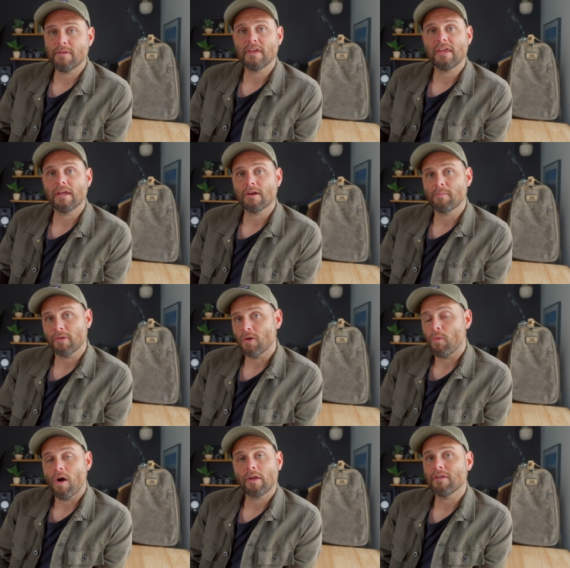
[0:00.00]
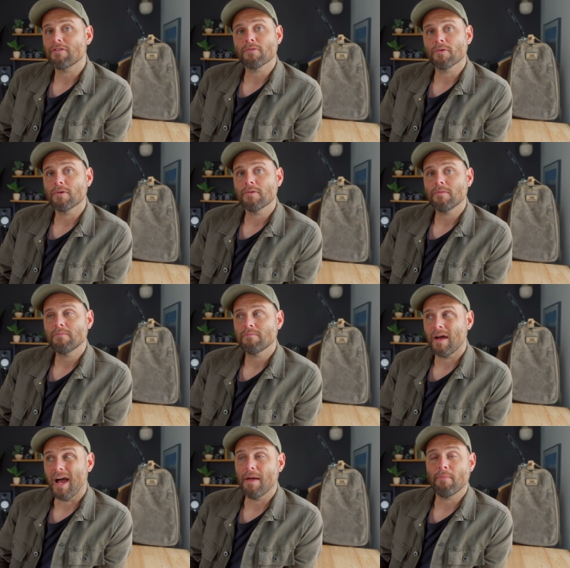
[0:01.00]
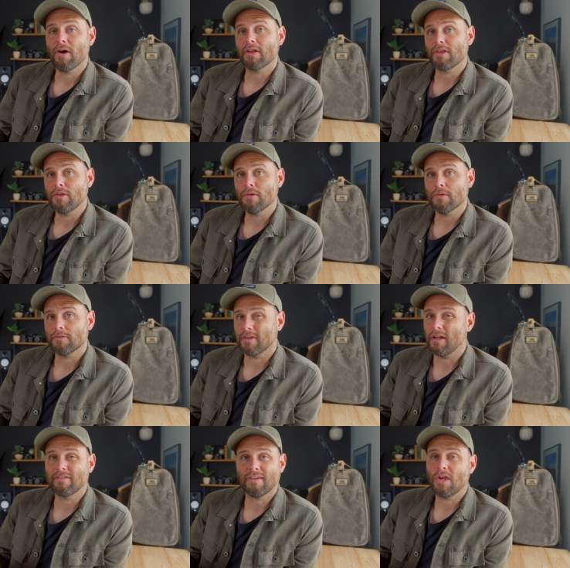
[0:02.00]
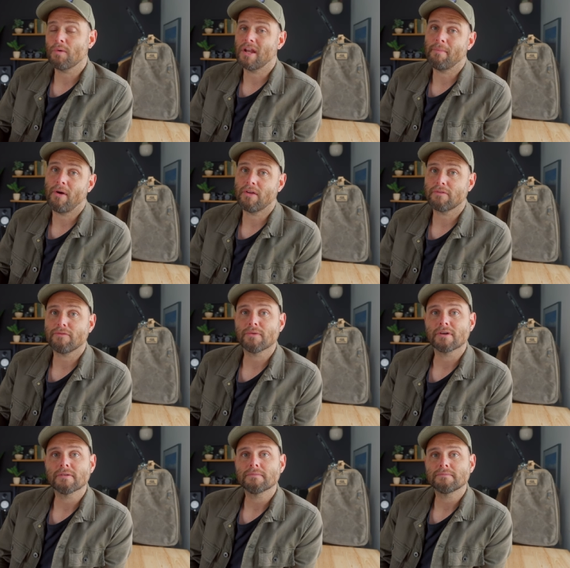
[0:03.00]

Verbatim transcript: of the gear I'm gonna walk you through, I bought it used, and I'll tell you what I bought it for.